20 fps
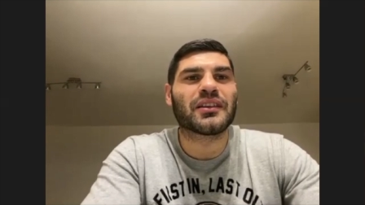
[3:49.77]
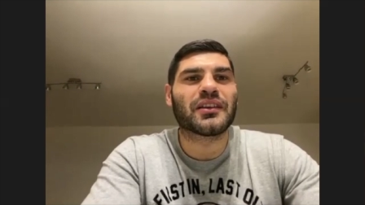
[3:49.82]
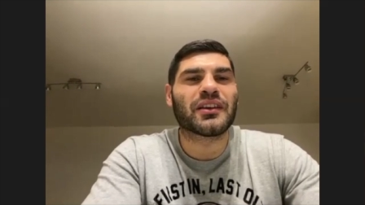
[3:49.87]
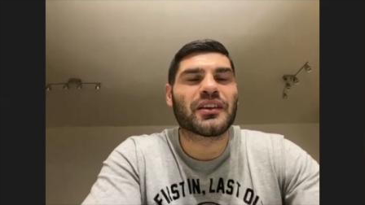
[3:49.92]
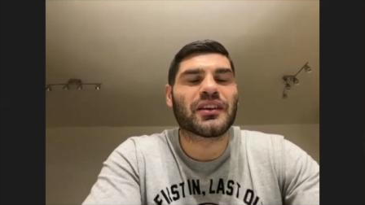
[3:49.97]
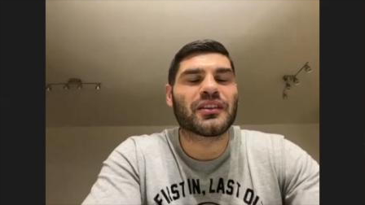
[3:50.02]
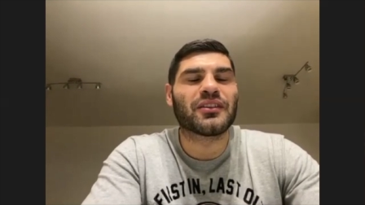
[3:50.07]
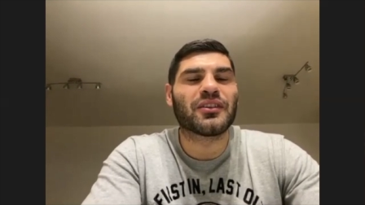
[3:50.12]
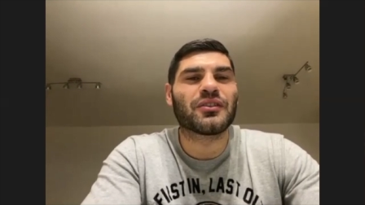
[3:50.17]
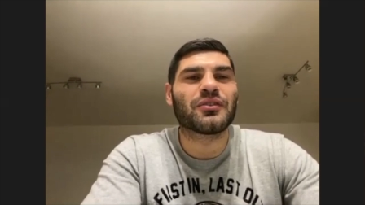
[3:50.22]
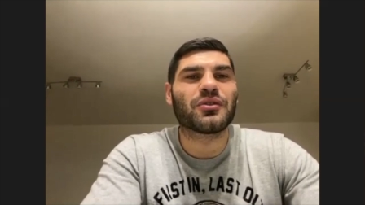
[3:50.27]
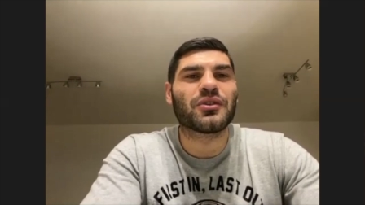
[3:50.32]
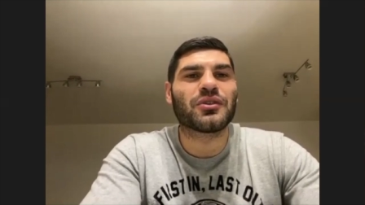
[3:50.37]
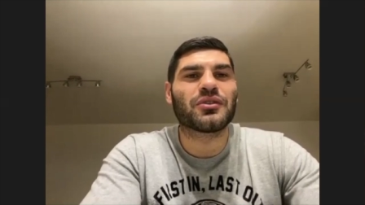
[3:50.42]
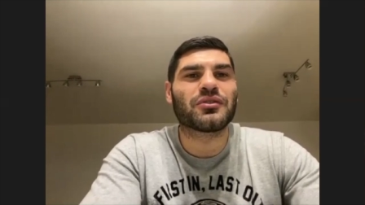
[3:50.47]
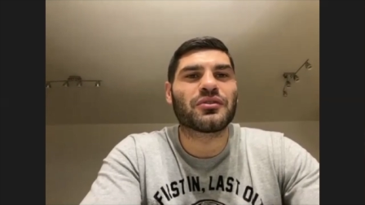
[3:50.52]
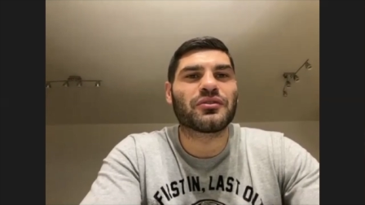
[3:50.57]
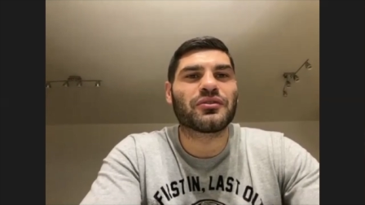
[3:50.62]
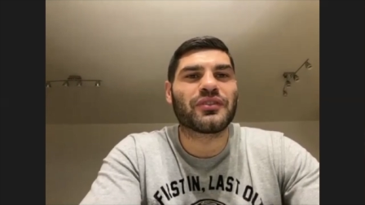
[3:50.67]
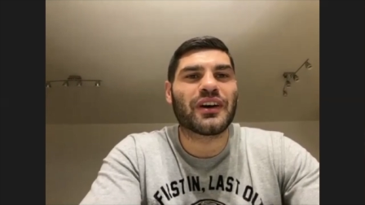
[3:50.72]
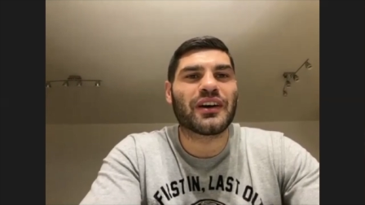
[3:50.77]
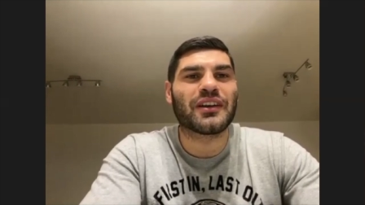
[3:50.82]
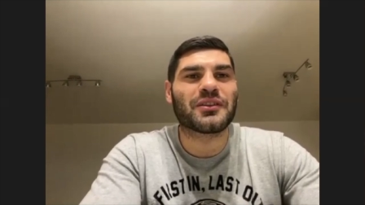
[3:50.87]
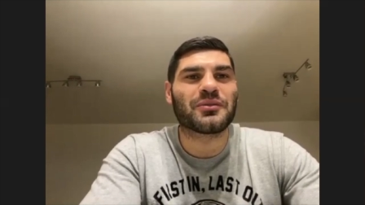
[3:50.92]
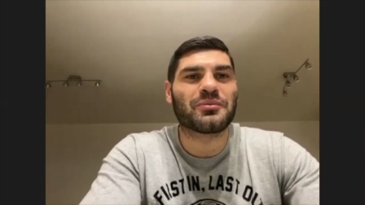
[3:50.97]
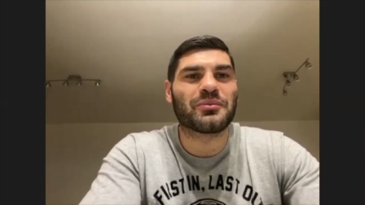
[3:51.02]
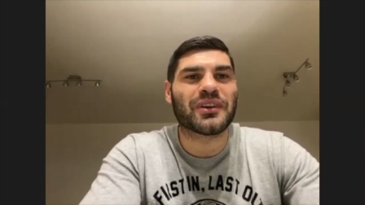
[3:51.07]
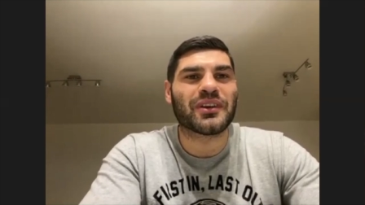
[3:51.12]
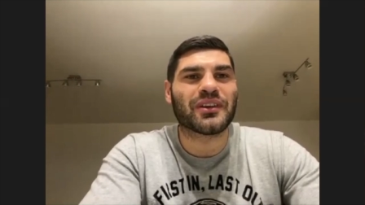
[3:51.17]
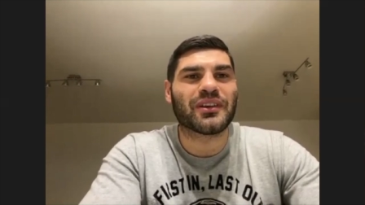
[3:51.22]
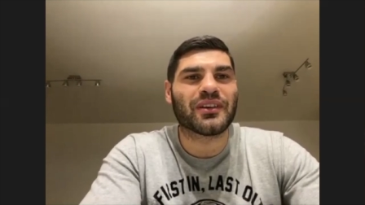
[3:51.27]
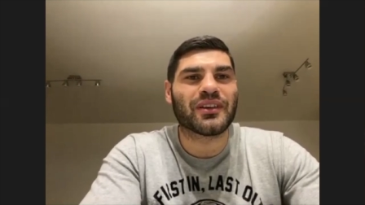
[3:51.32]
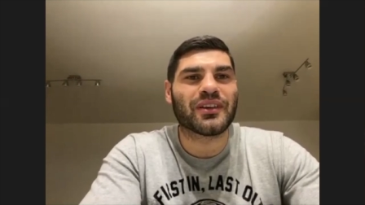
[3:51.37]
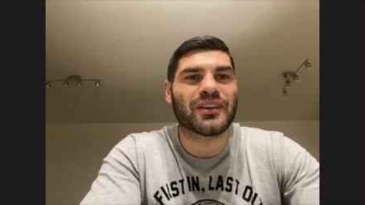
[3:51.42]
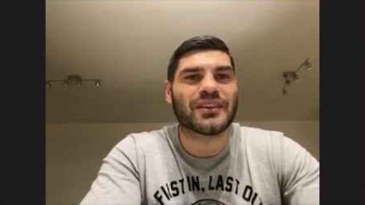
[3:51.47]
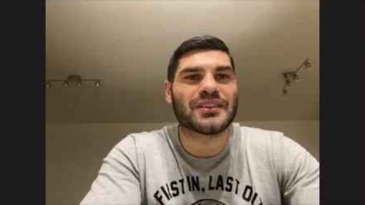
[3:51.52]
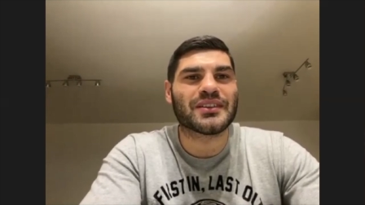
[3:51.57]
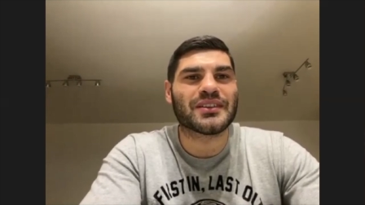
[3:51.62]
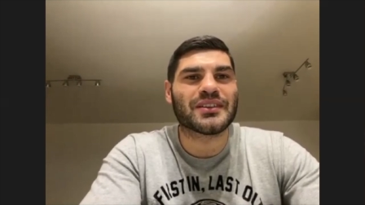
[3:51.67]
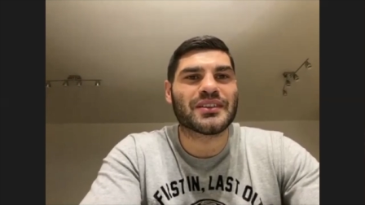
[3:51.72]
he don't want to fight me.
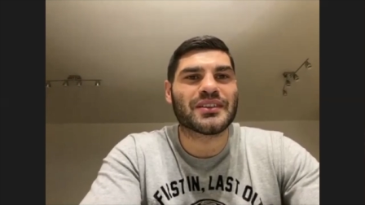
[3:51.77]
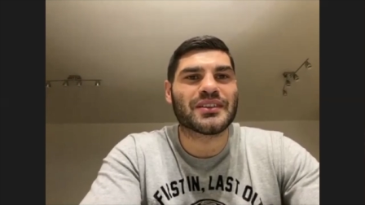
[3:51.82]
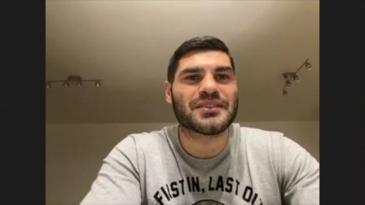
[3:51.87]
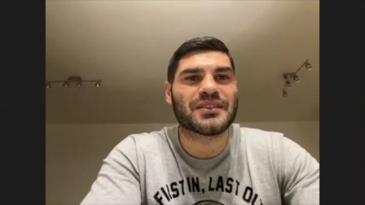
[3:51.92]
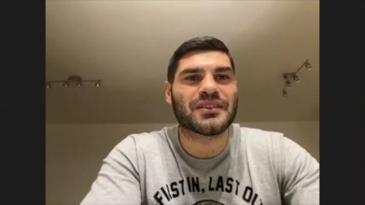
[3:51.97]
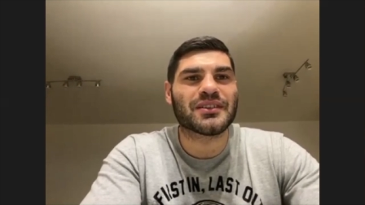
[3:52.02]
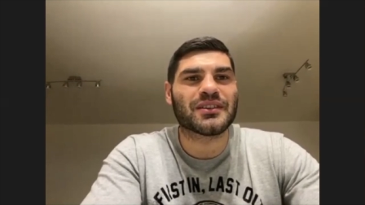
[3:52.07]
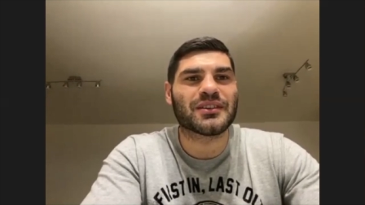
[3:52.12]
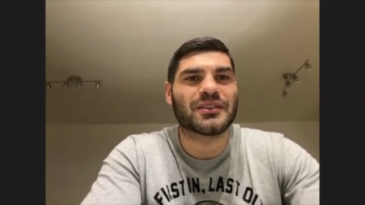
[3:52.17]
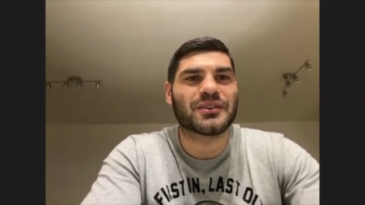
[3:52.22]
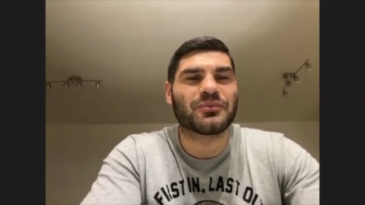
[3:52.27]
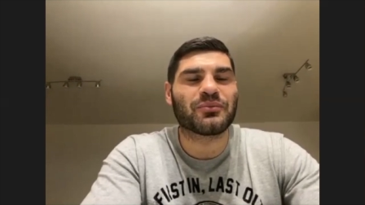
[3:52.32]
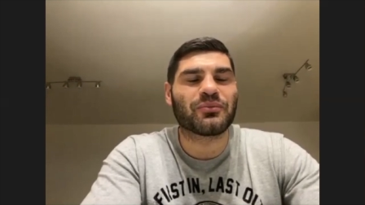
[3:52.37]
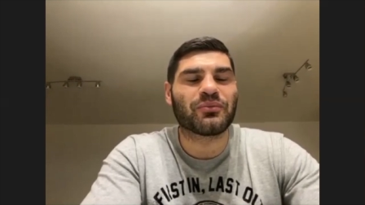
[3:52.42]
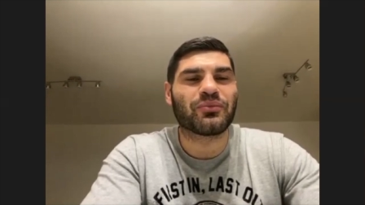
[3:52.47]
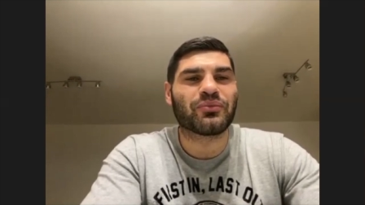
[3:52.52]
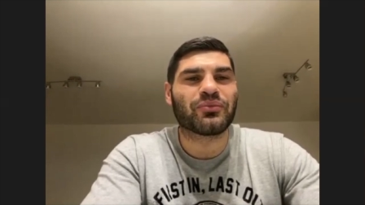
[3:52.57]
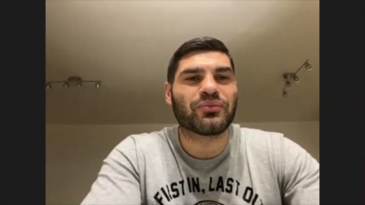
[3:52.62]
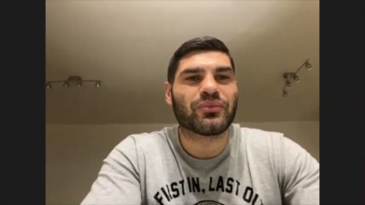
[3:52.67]
He's uh,